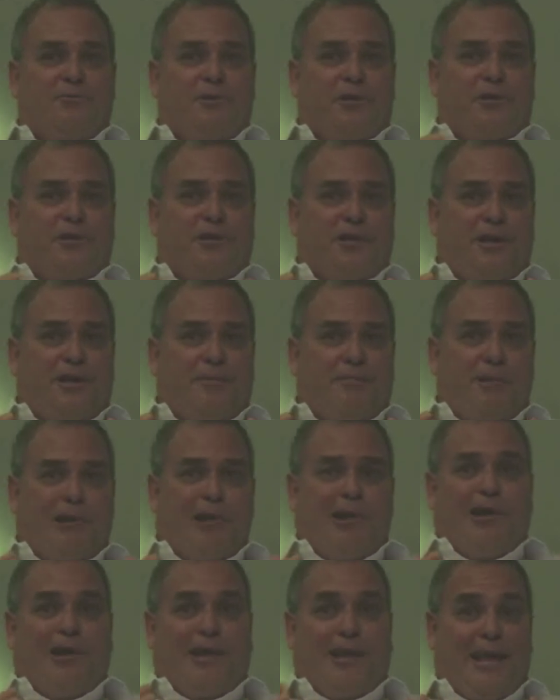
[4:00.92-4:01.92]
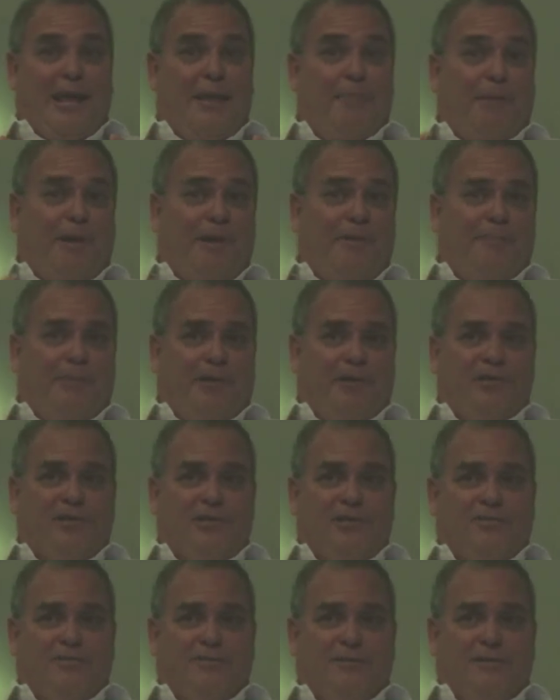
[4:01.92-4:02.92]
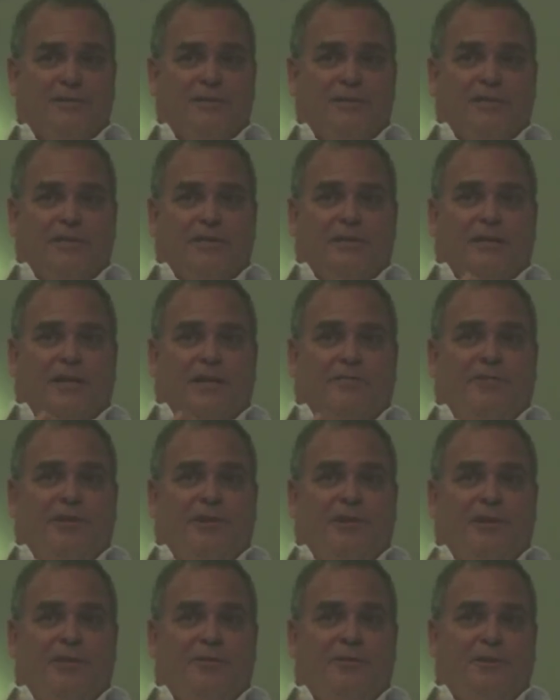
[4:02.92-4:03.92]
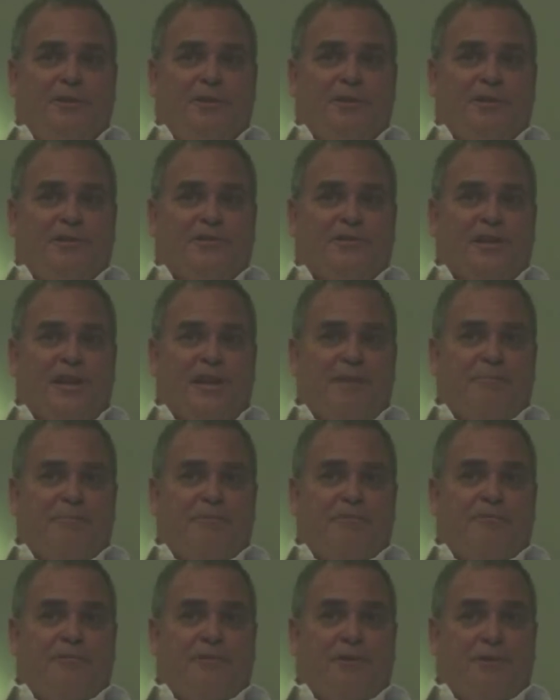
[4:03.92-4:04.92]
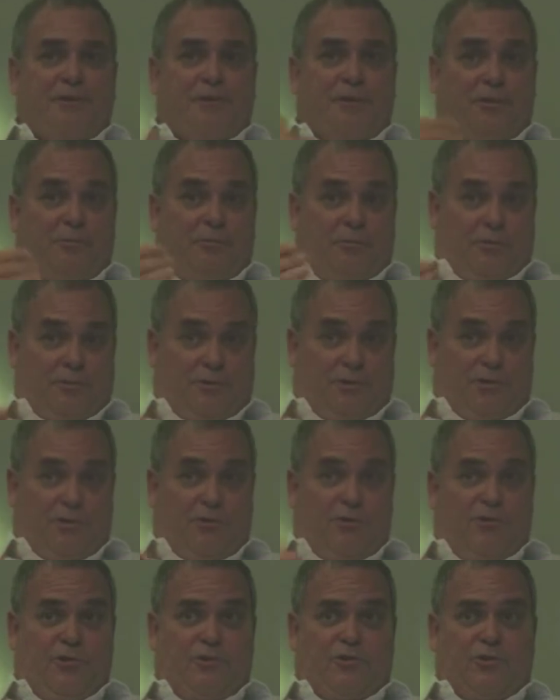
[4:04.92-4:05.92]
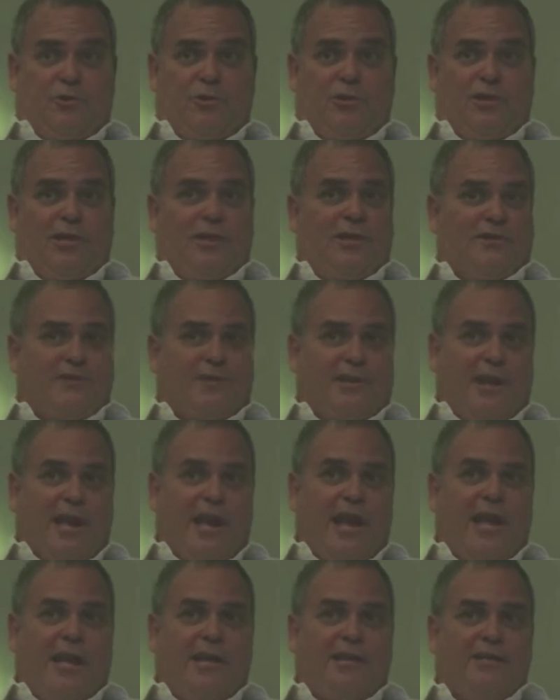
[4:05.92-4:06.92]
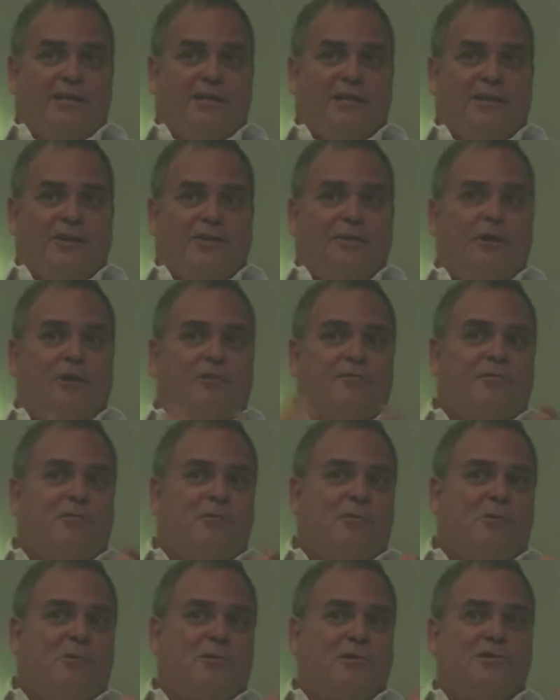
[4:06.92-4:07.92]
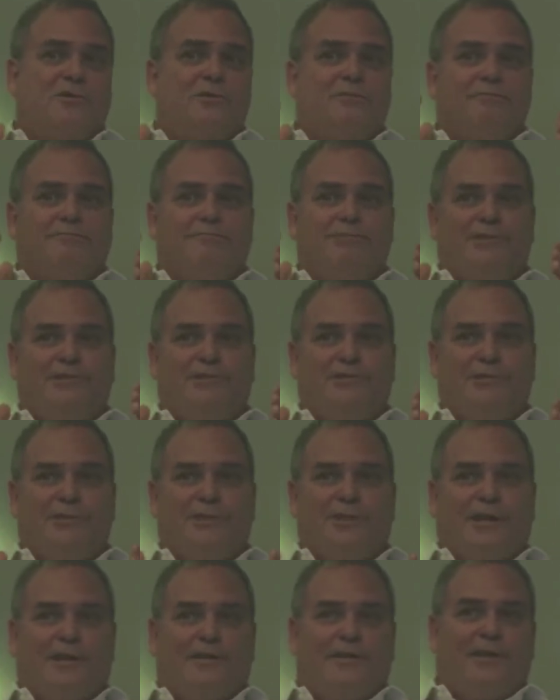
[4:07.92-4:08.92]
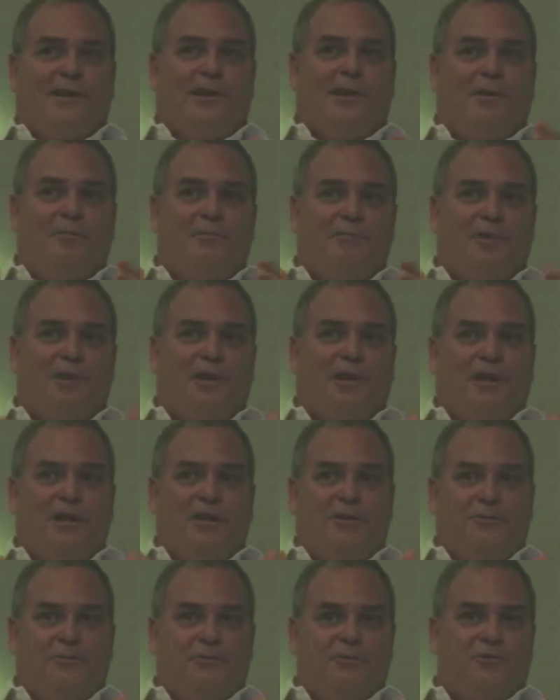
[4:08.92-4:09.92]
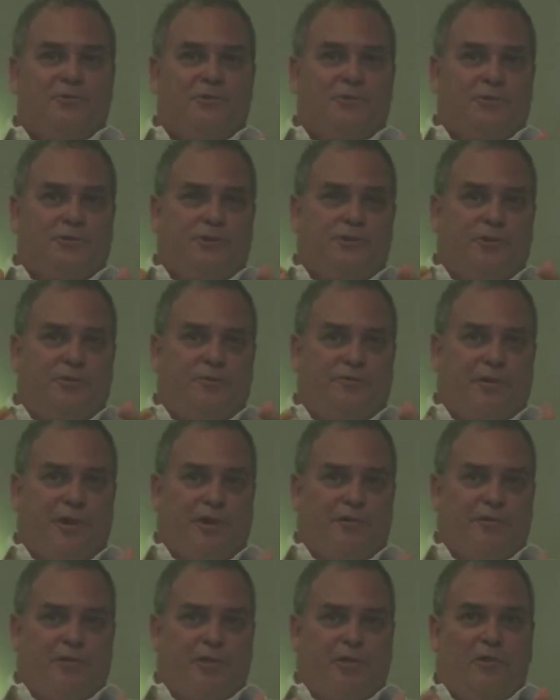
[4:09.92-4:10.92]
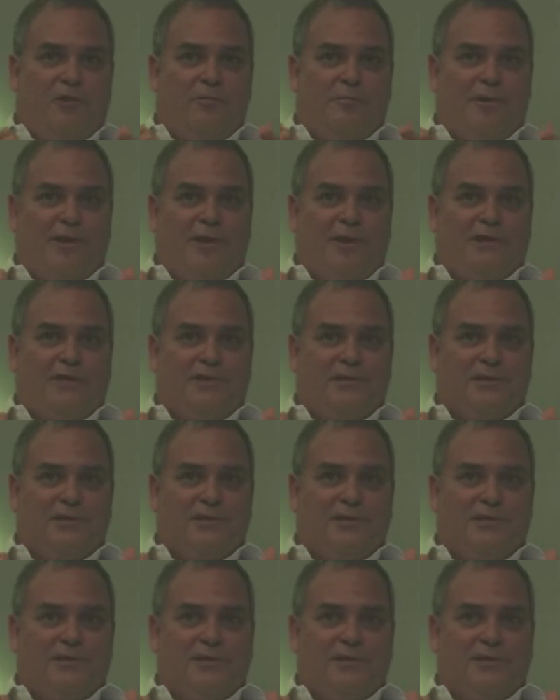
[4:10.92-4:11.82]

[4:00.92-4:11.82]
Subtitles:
a marketing campaign budget, I've included a sample for you that we'll show you shortly as a guide. You know, of course, be sure to get the help you need to ensure you've covered all the bases